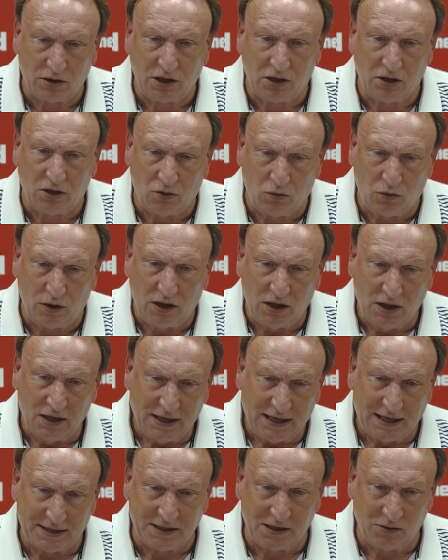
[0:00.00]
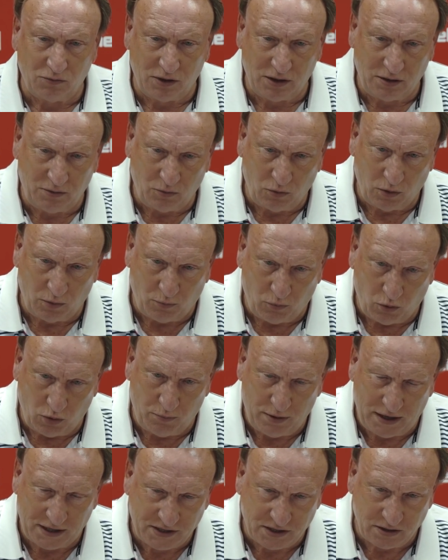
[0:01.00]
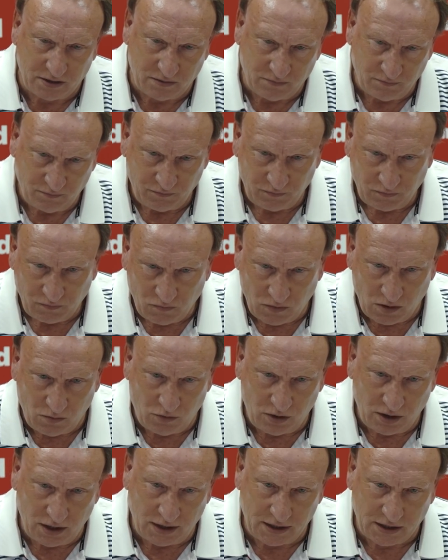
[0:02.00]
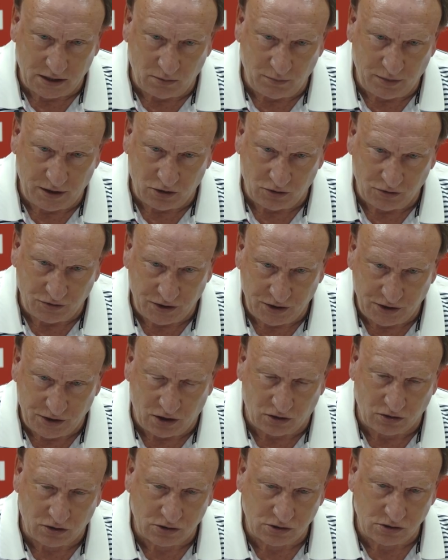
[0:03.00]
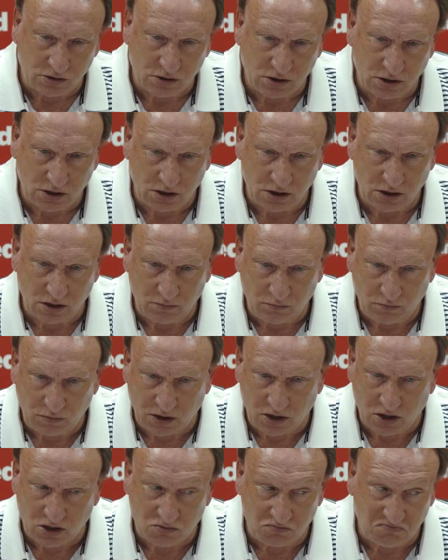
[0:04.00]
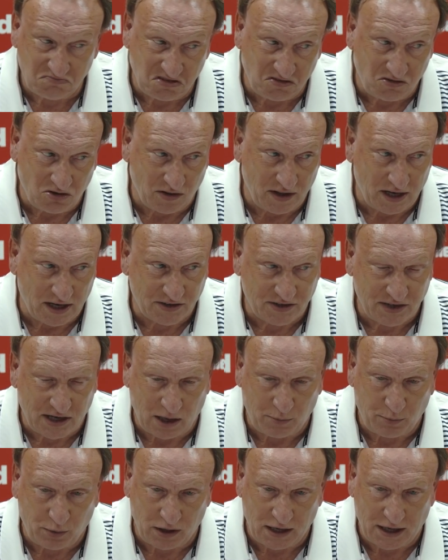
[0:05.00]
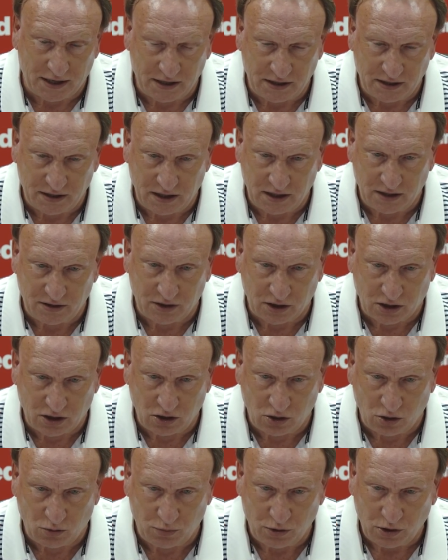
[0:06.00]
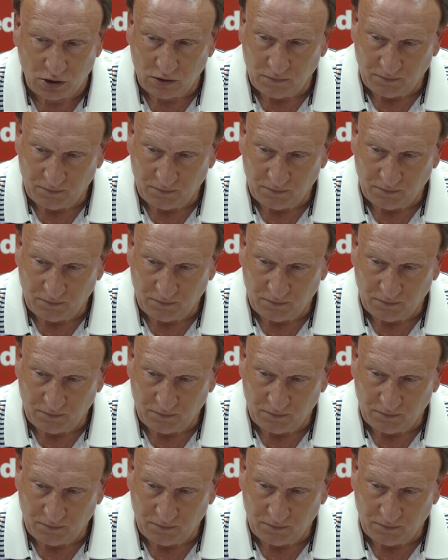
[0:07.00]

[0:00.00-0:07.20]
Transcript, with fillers: You know, we I think we we're, we're better when we're a little bit underdogs um, because we've got that type of lad in in the club.